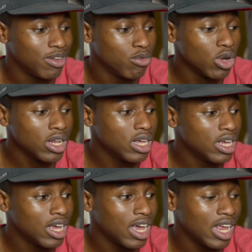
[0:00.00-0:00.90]

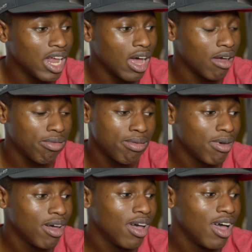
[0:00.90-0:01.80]
really, and
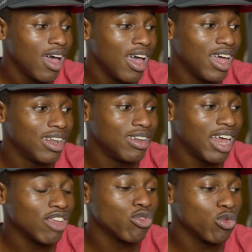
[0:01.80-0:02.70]

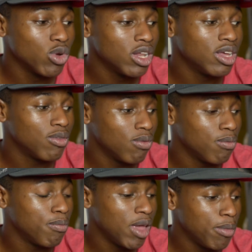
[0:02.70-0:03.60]
that's what really
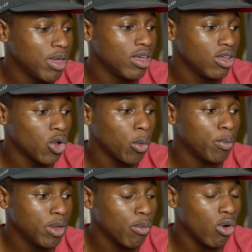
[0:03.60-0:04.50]
made me, you know,
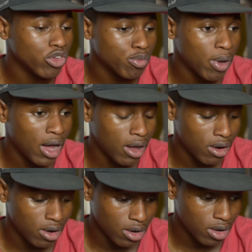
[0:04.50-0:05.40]
be more inspired.
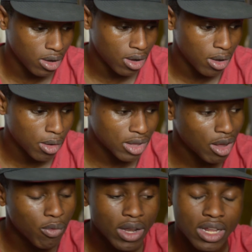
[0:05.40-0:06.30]
Because
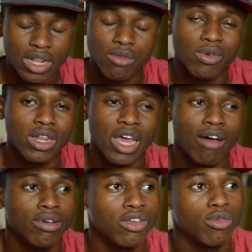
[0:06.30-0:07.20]
I really didn't really
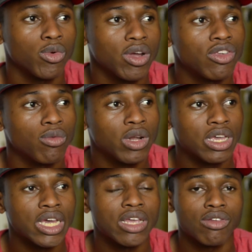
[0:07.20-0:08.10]
have an inspiration when it
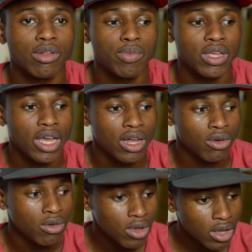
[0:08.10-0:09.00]
came to the
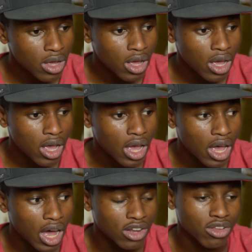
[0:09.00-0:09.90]
piano.
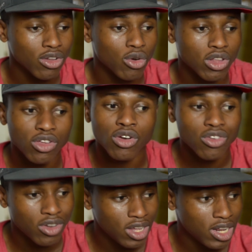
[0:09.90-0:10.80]
I just know the
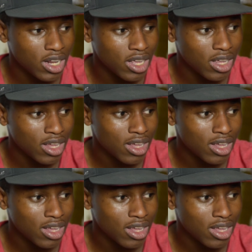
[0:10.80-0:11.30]
church needed it.